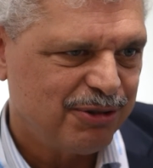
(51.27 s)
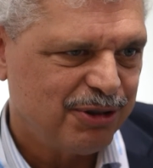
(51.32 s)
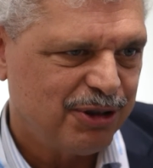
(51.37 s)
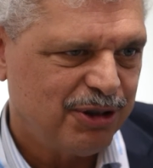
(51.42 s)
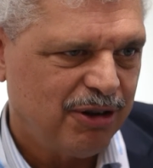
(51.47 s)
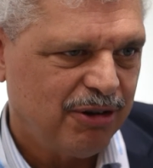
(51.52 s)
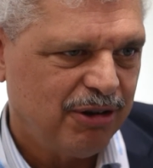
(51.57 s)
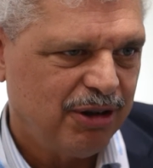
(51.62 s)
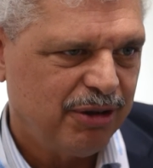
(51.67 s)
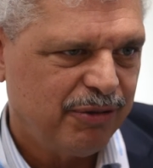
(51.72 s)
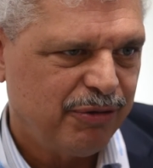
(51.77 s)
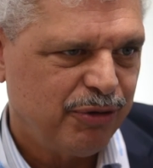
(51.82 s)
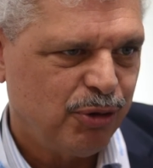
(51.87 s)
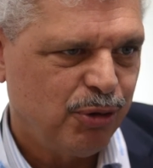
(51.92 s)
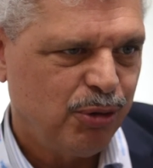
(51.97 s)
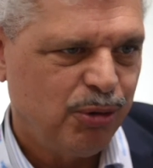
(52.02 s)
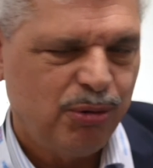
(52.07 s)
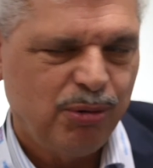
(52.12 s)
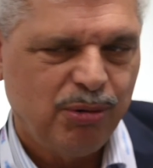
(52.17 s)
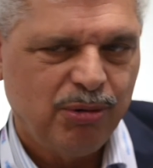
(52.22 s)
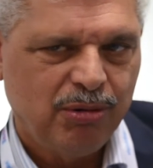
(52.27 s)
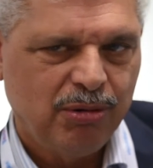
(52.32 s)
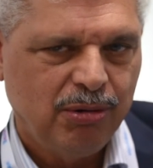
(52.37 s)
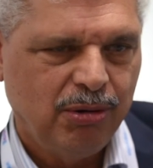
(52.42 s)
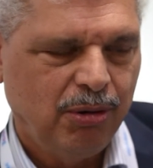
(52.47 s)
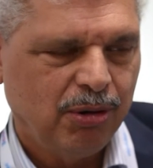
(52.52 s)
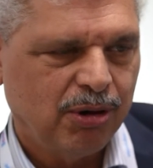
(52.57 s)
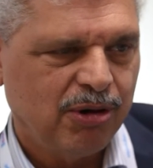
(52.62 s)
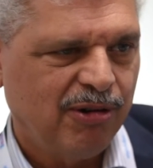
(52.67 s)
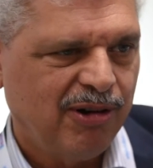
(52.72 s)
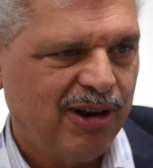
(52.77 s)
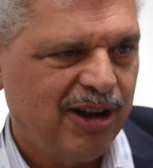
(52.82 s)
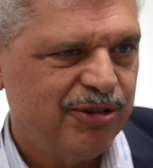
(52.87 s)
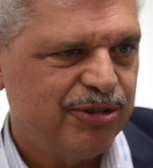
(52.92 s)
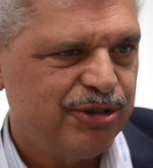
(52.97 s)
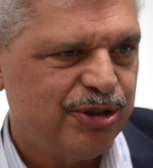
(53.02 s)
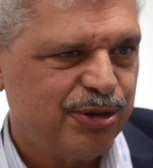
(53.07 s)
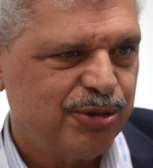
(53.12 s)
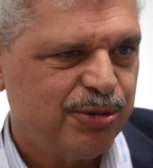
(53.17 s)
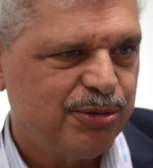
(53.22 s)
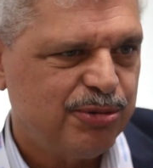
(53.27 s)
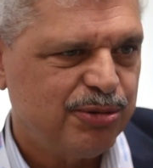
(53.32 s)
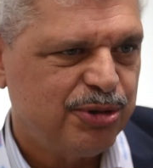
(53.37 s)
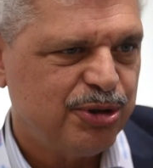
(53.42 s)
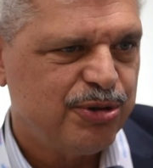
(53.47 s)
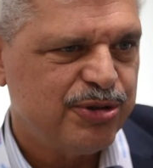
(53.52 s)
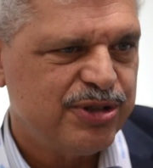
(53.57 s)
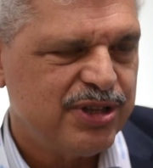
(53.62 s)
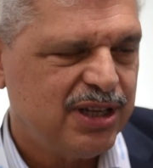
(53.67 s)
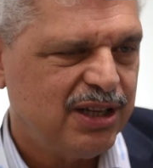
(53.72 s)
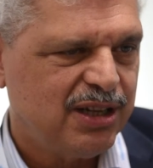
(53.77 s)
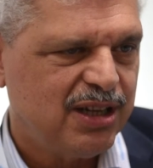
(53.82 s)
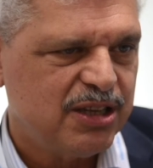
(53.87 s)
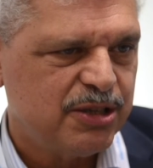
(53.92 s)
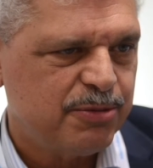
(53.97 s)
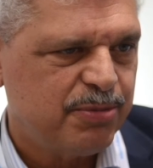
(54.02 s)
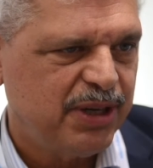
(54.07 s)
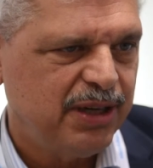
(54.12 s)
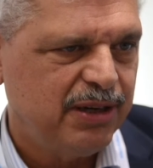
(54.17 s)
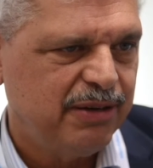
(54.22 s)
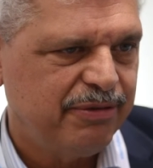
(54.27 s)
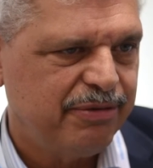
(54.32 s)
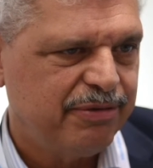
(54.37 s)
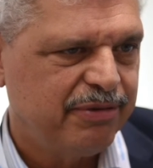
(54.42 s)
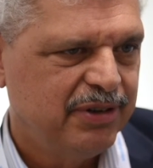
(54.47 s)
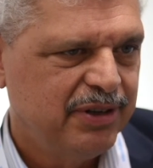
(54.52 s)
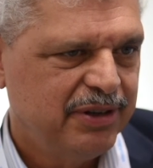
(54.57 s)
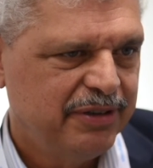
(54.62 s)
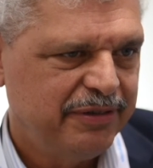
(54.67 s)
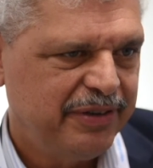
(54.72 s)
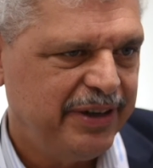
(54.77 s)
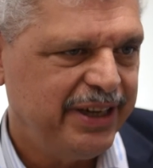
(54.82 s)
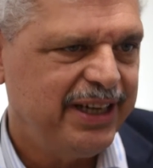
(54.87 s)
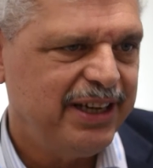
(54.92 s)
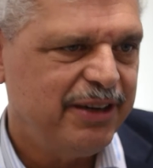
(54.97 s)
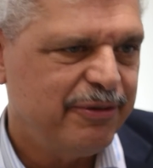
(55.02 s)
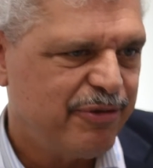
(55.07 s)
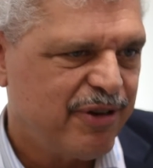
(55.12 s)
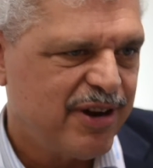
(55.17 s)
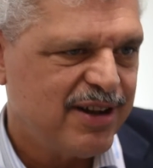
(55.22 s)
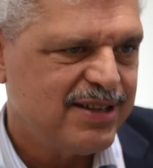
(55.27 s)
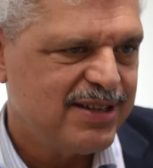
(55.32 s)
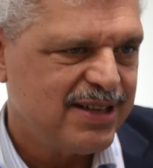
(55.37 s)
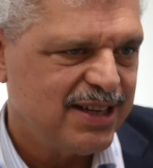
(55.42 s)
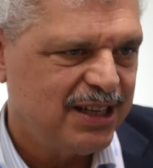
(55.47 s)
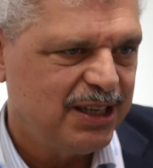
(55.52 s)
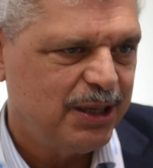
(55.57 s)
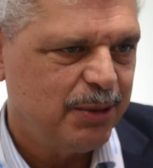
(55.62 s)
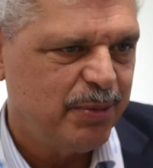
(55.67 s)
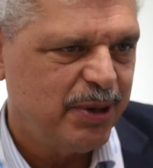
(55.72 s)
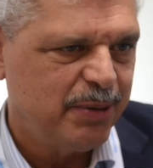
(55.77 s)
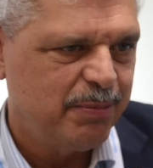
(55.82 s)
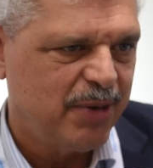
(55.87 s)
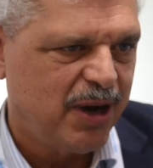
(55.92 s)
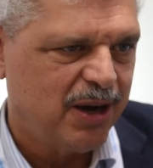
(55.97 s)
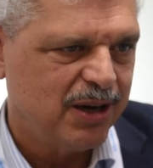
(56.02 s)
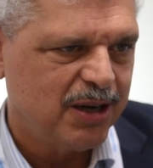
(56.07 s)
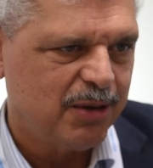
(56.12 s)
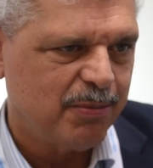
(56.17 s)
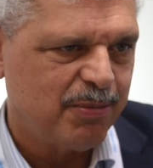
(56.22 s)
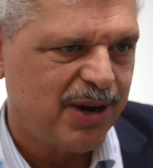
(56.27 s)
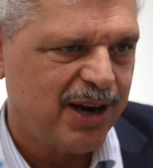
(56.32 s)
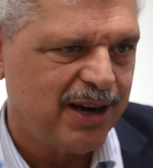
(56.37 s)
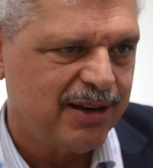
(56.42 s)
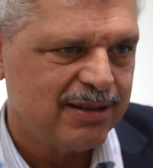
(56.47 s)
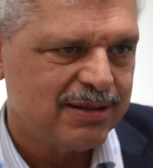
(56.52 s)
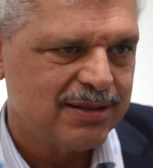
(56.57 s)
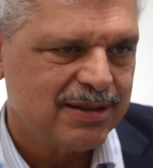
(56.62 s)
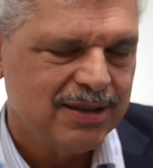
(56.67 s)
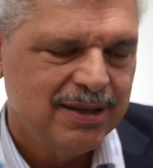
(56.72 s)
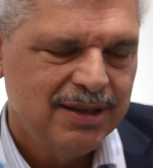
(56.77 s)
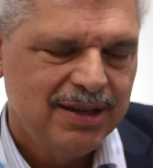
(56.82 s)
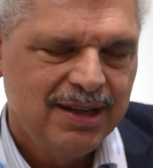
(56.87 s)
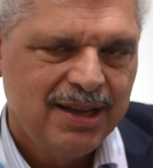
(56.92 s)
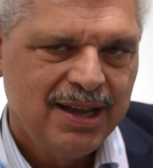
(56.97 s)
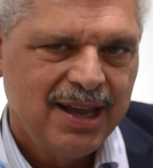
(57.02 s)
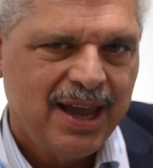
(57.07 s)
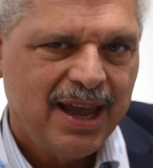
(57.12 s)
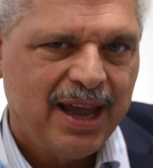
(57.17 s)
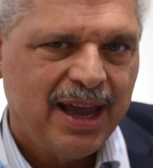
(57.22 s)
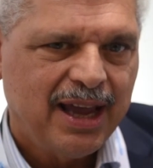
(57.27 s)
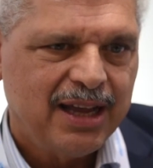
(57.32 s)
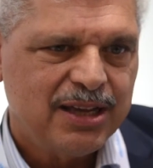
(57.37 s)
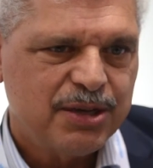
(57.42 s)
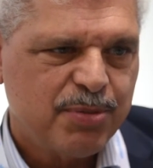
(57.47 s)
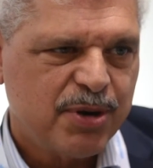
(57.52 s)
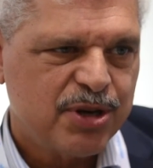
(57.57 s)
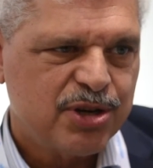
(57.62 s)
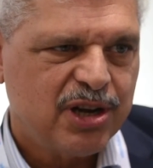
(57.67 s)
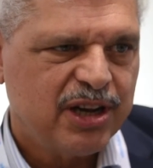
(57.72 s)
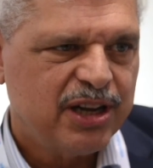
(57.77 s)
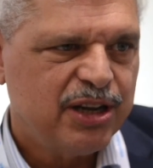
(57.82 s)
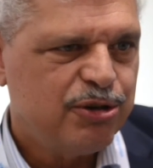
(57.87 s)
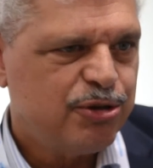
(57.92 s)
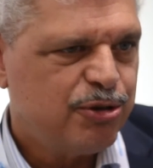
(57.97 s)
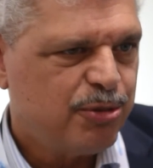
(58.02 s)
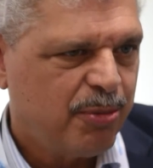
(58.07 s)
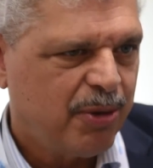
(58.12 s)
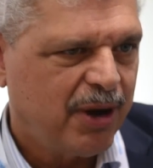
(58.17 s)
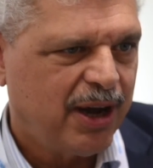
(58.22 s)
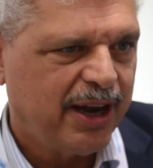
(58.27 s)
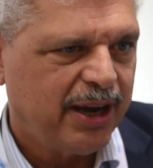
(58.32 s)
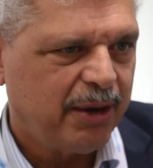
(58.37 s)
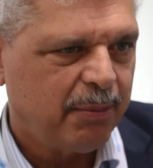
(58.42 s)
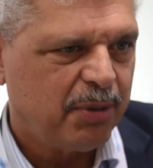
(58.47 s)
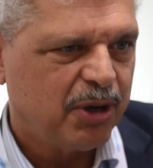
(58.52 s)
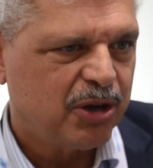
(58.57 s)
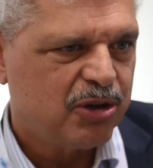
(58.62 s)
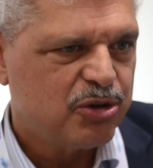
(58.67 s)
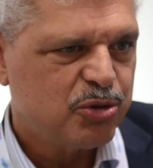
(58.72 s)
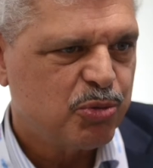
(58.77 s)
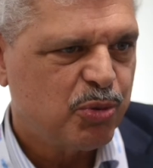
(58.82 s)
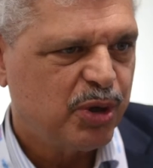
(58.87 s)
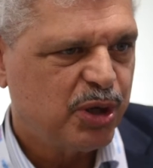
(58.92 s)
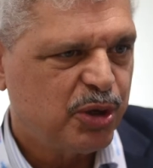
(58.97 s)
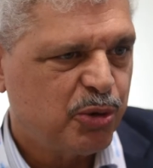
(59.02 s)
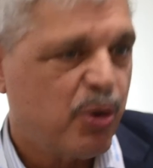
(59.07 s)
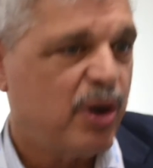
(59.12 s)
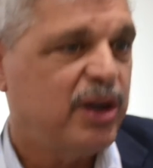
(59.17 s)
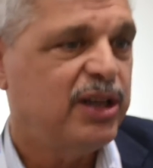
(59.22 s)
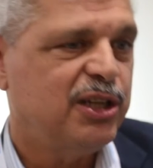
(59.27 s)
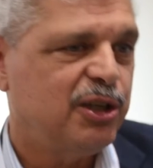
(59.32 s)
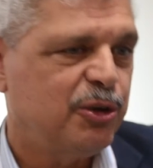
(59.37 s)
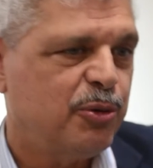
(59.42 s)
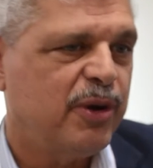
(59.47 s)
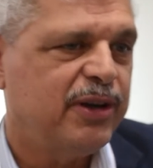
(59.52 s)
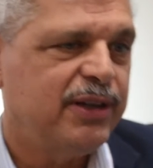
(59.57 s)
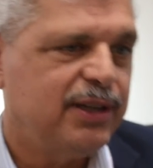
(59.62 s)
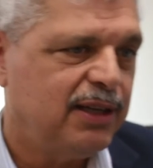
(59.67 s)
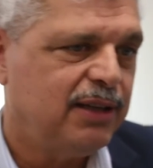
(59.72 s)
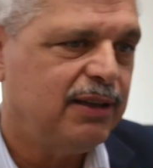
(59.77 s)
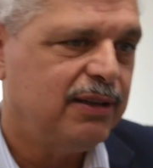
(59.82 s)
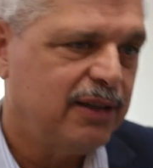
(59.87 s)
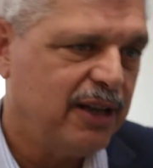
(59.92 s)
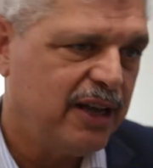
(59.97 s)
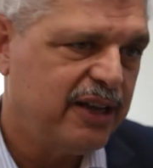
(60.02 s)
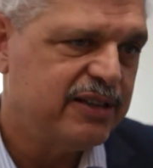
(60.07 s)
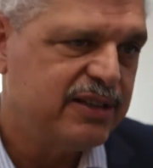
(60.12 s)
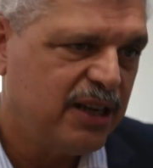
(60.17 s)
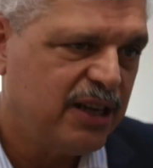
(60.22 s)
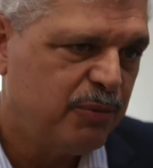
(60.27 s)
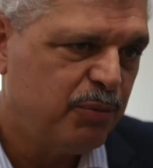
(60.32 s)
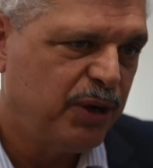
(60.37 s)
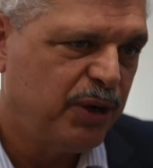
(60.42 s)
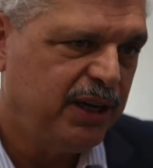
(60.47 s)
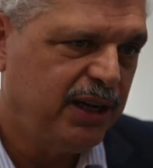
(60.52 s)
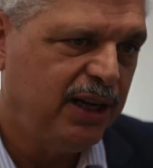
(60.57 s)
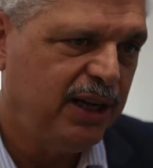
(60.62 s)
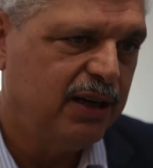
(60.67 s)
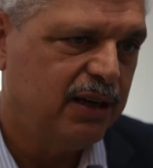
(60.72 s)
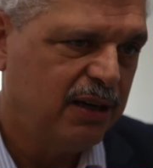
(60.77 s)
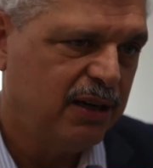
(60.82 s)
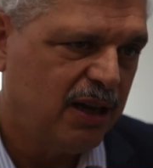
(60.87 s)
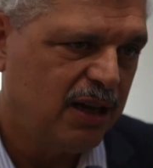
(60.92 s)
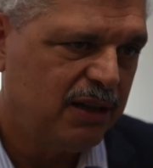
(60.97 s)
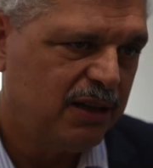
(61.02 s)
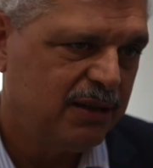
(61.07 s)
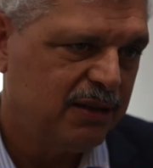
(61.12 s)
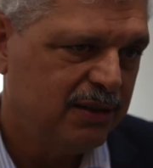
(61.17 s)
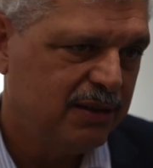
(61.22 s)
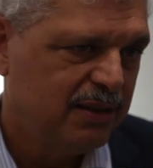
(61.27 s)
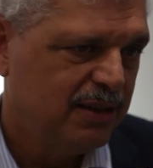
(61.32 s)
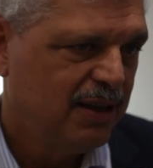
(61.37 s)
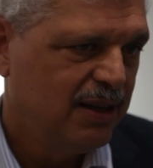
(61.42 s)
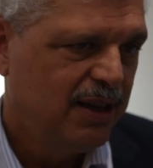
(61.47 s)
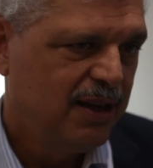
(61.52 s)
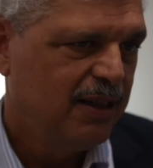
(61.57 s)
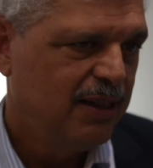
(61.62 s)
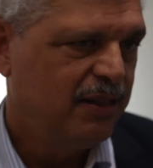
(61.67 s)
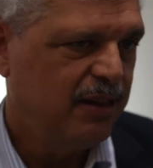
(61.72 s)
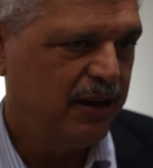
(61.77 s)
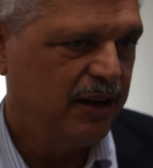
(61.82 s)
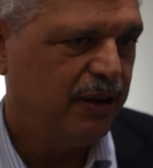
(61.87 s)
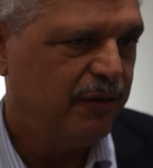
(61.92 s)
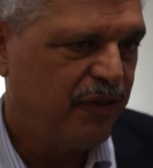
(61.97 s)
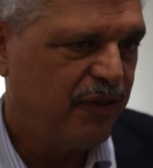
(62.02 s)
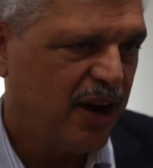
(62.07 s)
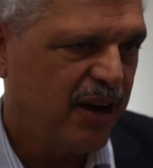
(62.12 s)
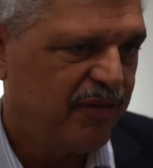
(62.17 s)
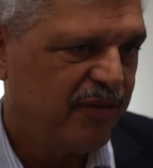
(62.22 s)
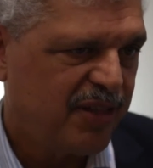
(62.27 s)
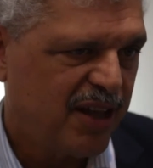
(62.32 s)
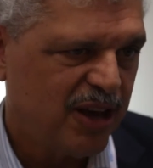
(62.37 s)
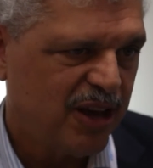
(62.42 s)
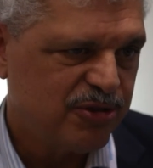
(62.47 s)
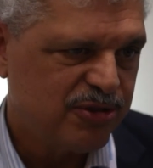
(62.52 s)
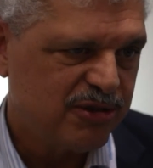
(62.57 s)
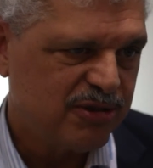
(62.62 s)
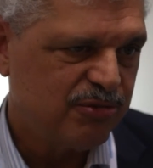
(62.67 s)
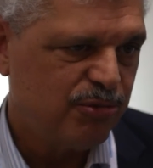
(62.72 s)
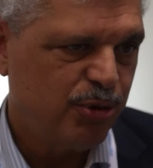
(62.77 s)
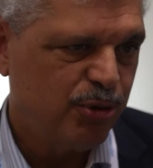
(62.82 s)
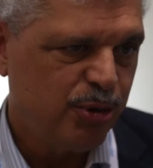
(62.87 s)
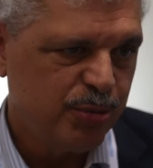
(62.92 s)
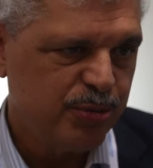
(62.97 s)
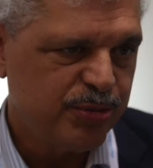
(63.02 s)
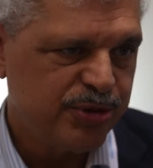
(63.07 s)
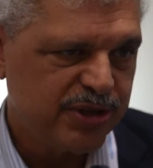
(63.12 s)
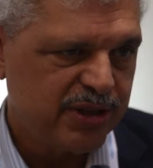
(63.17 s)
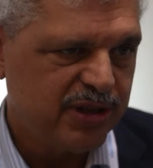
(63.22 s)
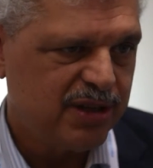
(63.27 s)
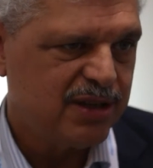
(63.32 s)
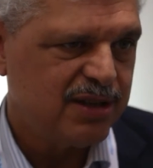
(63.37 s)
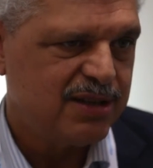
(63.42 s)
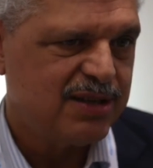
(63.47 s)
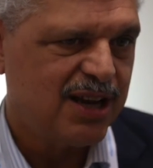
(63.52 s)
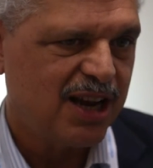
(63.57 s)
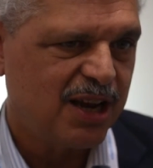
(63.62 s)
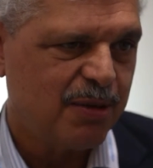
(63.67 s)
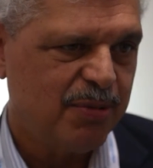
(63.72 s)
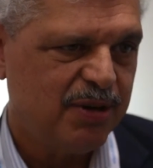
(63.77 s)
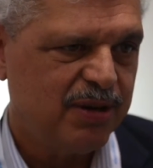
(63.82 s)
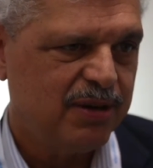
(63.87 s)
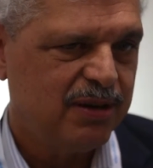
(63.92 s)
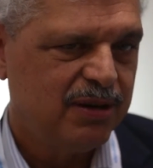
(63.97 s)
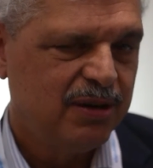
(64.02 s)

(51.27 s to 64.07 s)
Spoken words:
You know, if you look around you, you see there's been a feeding frenzy in the mid-market brands, especially in Dubai, because with 2020, they said we need another 35,000 rooms in this segment.